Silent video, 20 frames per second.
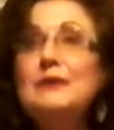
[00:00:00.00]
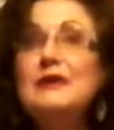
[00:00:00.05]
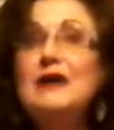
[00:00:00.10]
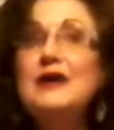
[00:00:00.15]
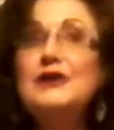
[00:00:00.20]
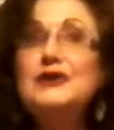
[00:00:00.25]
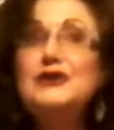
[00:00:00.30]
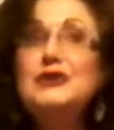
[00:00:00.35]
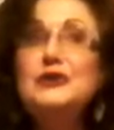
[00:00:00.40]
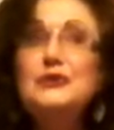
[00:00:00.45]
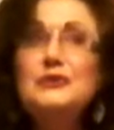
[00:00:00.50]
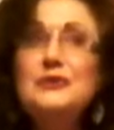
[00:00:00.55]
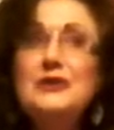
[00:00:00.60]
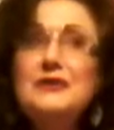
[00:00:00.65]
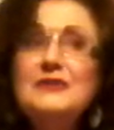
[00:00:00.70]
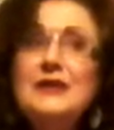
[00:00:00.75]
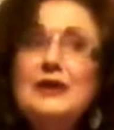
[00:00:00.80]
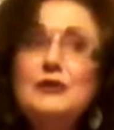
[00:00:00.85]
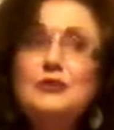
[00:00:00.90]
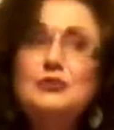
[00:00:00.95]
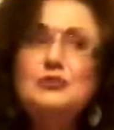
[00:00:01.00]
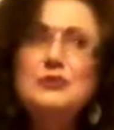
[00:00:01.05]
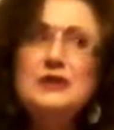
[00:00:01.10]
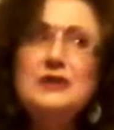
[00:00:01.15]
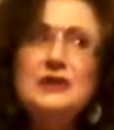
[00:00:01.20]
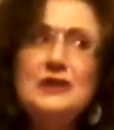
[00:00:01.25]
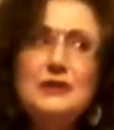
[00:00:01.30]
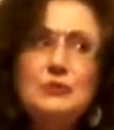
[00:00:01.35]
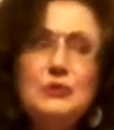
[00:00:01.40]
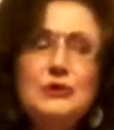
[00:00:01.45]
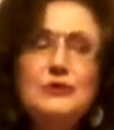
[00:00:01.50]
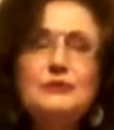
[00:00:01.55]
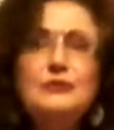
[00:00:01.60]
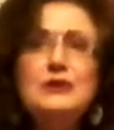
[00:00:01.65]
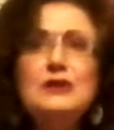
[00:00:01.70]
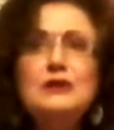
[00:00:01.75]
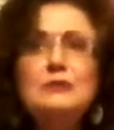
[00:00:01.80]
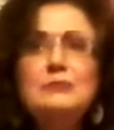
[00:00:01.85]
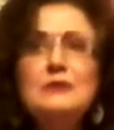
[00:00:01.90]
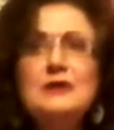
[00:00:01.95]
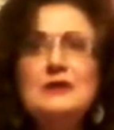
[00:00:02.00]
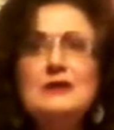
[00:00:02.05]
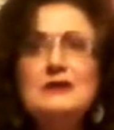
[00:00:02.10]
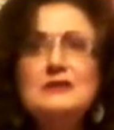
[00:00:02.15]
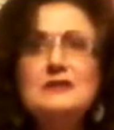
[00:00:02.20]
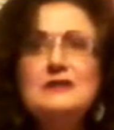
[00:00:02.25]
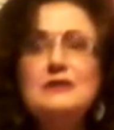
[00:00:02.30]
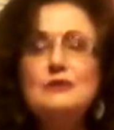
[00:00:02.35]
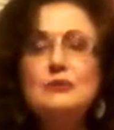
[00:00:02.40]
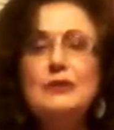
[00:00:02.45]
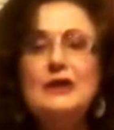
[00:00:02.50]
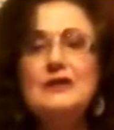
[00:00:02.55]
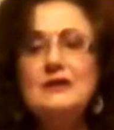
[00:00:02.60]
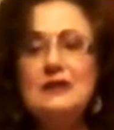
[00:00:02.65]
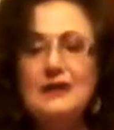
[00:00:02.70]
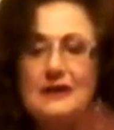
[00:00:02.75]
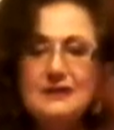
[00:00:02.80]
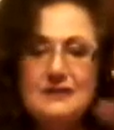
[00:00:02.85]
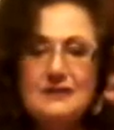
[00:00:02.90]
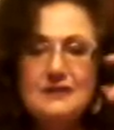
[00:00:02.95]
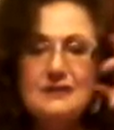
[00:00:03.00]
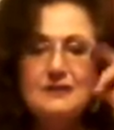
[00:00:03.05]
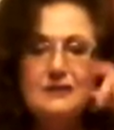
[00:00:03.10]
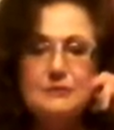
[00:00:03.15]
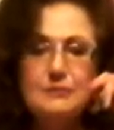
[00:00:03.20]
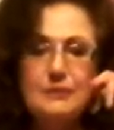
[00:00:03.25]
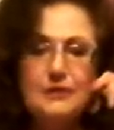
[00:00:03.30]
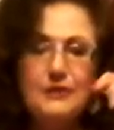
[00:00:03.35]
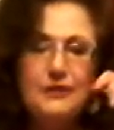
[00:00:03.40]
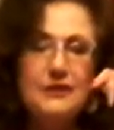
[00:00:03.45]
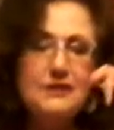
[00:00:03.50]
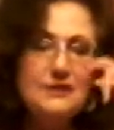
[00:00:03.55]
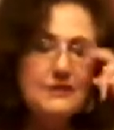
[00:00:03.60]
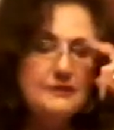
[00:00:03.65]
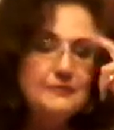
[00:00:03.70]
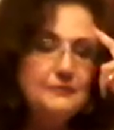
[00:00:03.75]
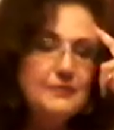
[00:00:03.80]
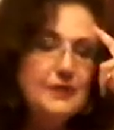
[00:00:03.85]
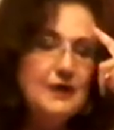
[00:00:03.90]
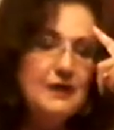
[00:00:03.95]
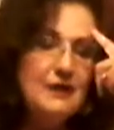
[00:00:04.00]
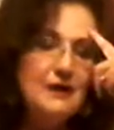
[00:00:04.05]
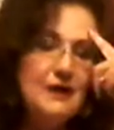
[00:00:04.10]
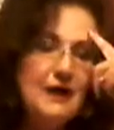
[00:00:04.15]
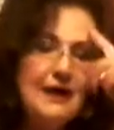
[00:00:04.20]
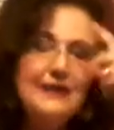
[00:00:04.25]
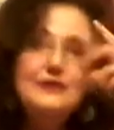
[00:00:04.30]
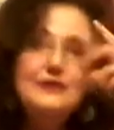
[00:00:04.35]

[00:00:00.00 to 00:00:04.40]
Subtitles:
And I knew that they really weren't real because the way that I see spirits, I